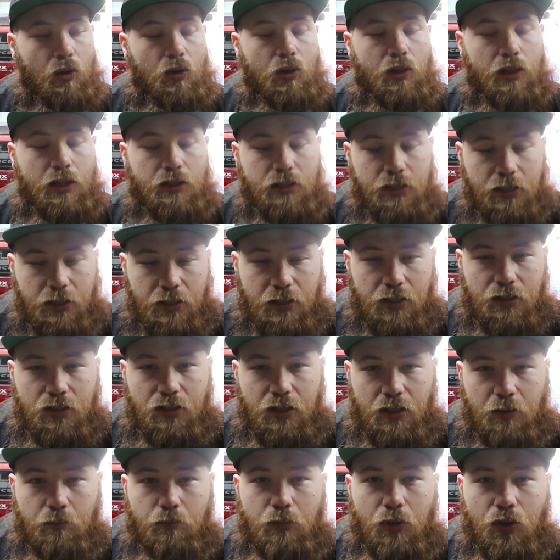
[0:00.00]
Let's get this
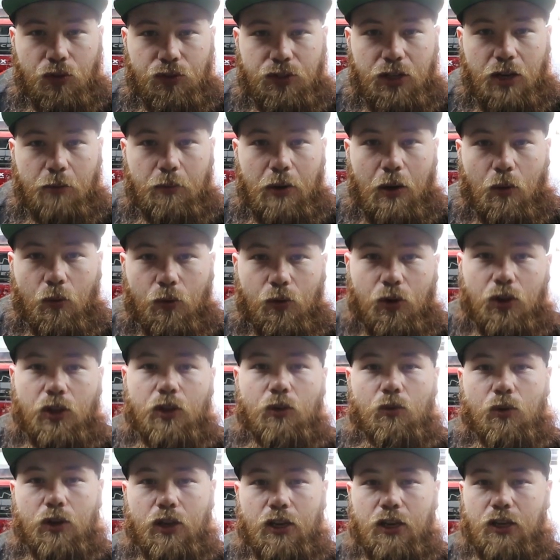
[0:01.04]
thing built up. I
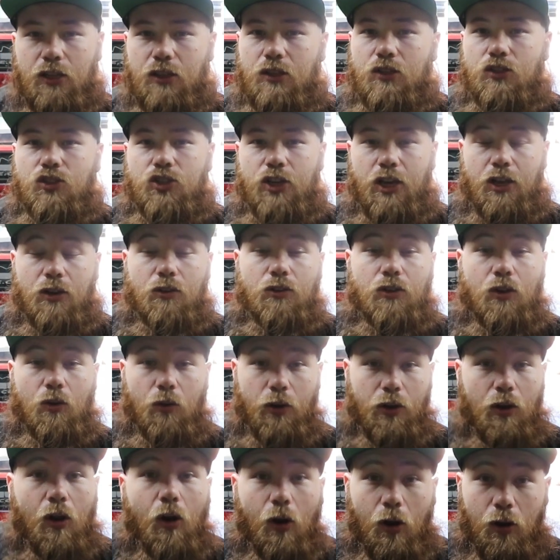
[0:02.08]
really want to get this channel
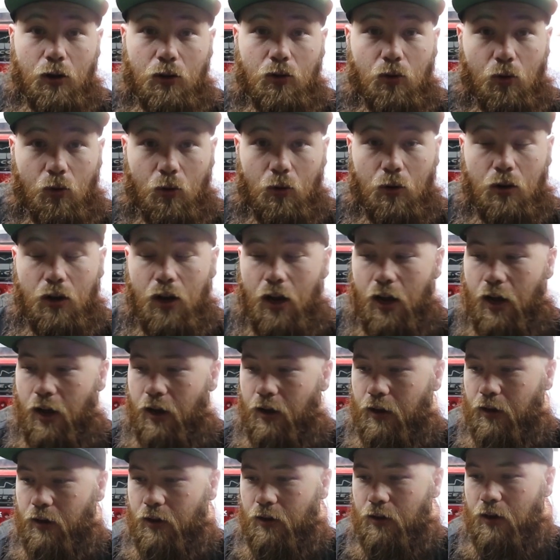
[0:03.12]
going hardcore.
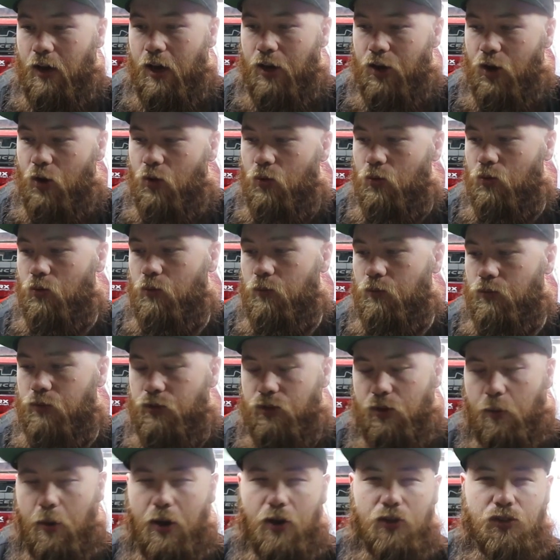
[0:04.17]
I know
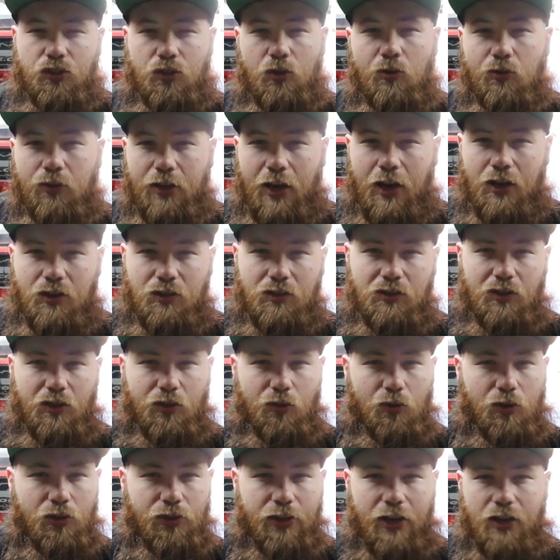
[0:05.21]
about 2,000 to
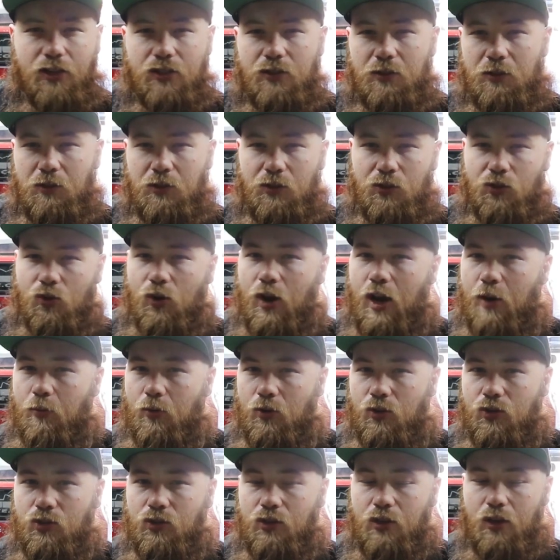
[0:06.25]
3,000
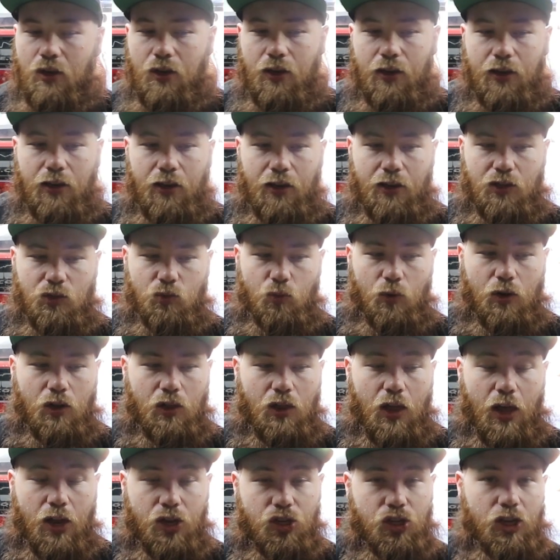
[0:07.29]
subscribers is where a
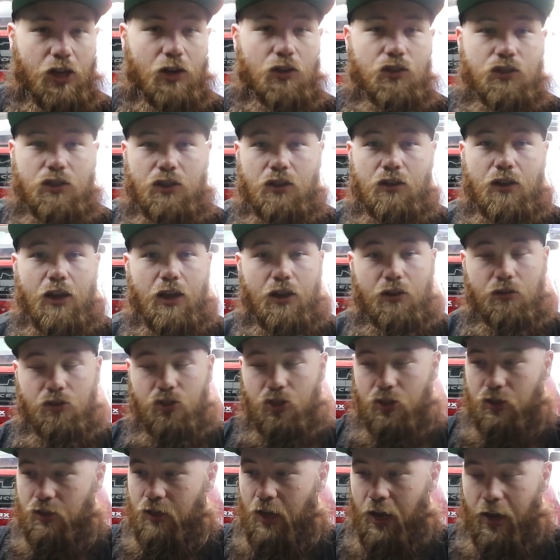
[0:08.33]
lot of channels can
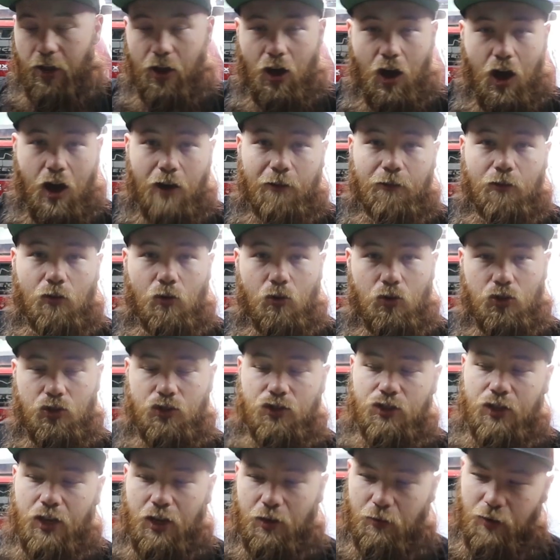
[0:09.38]
actually take off or
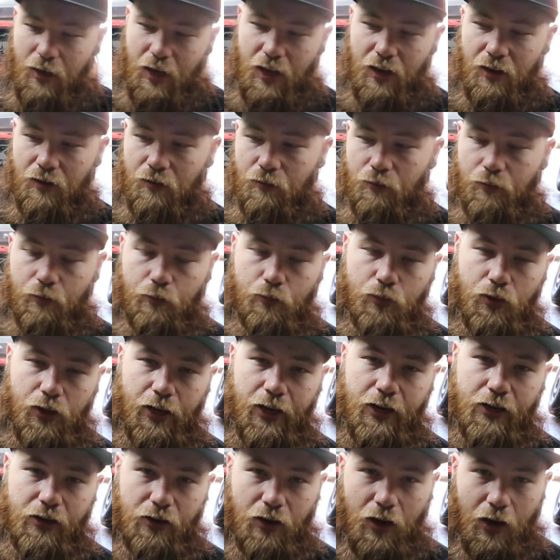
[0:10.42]
just stay kind of
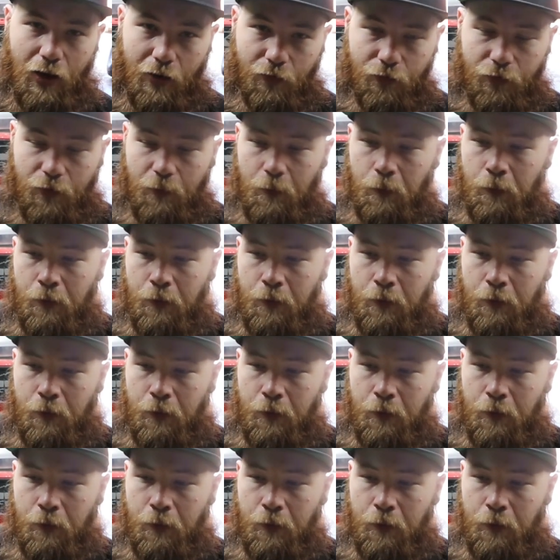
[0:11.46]
planed off.